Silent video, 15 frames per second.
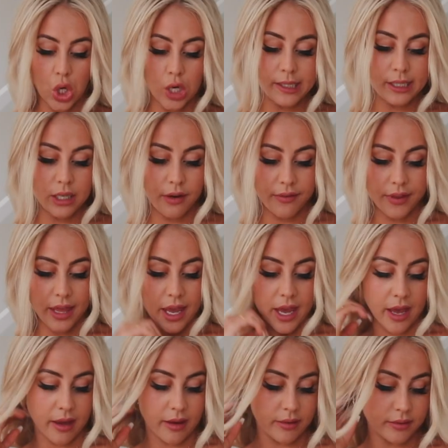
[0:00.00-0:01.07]
Go sit over
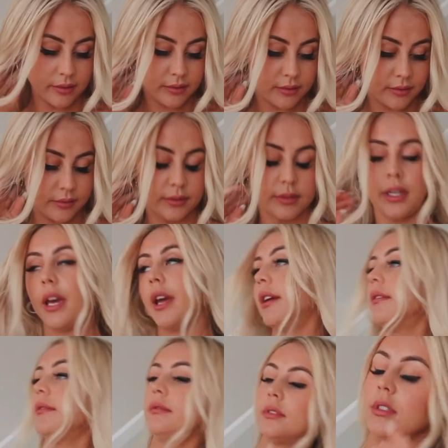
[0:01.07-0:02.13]
there. Okay,
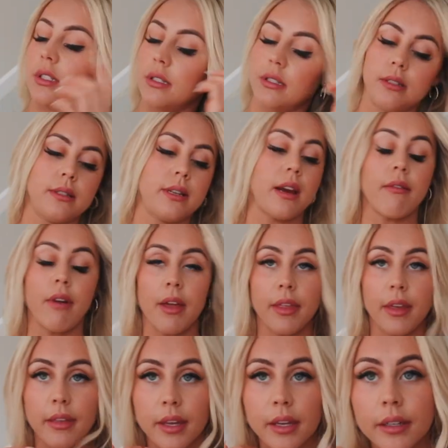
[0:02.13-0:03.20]
just stay right
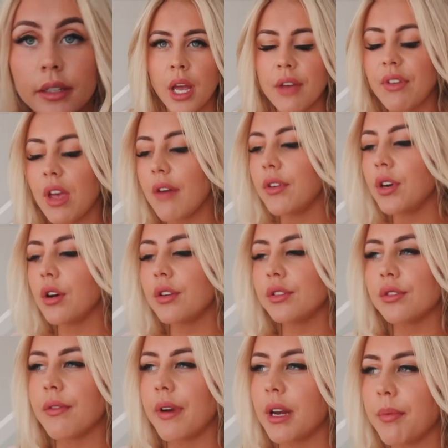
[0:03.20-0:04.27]
there then. If you haven't
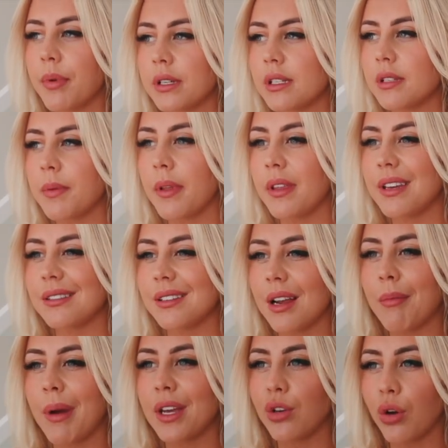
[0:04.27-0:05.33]
noticed already, Princess Polly is
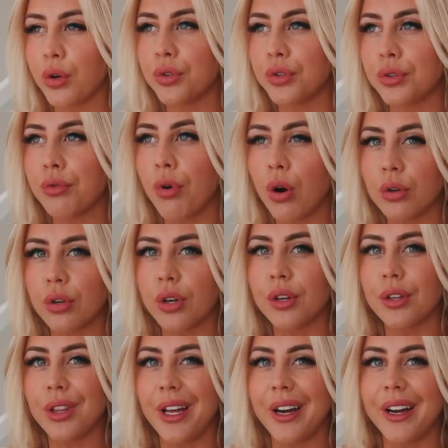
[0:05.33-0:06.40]
like my go-to
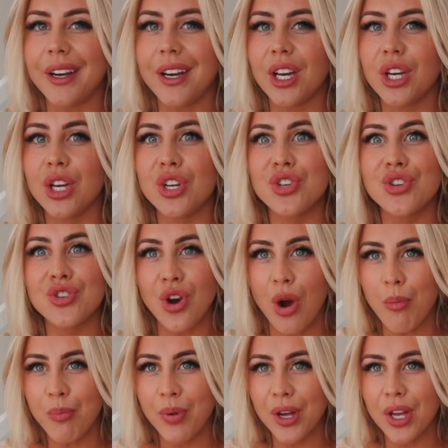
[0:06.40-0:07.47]
online
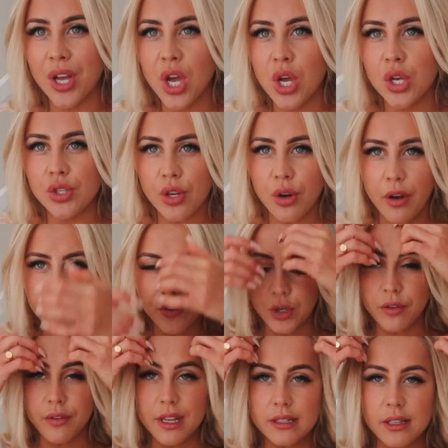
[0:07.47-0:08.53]
shop. So a
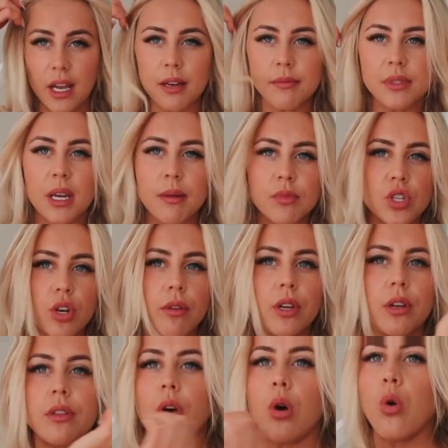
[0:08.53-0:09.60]
few of these items I am showing
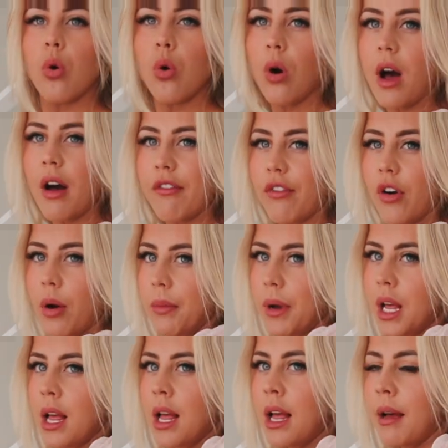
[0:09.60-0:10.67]
you in the haul are from
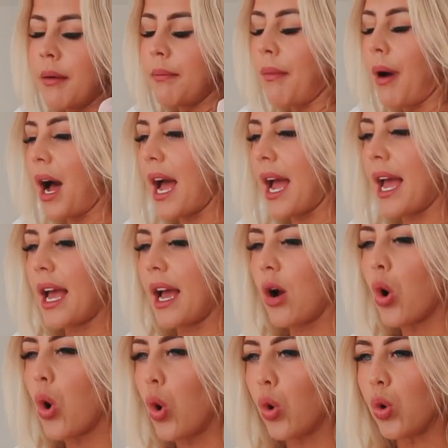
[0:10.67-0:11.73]
my
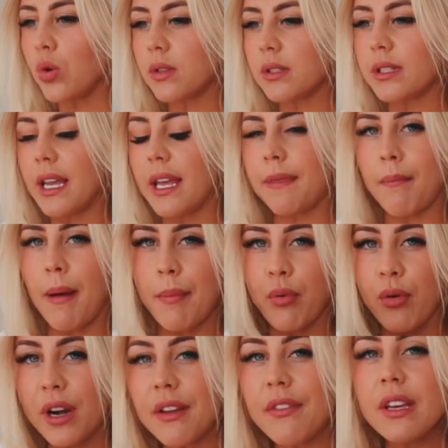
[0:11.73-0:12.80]
hauls in my
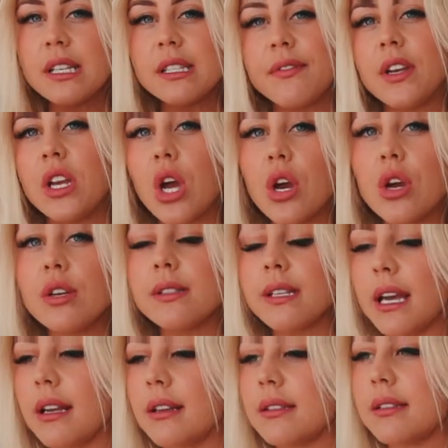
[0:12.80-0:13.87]
previous videos
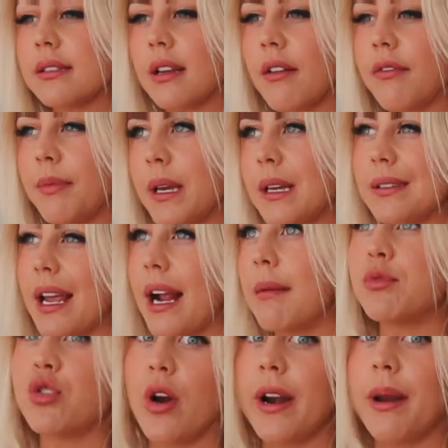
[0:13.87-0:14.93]
and stuff, because like
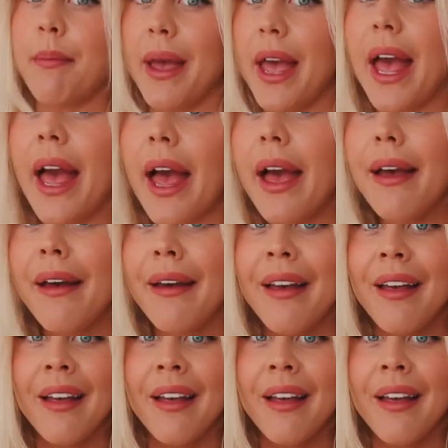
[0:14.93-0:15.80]
I'm trying to pair